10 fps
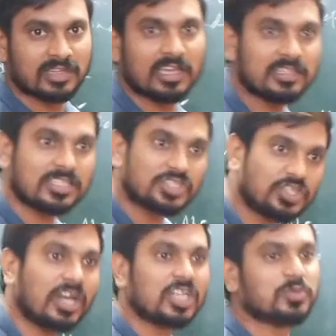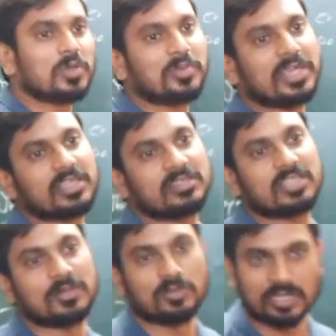and this charge will make it
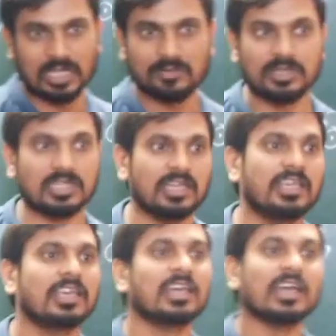thermodynamically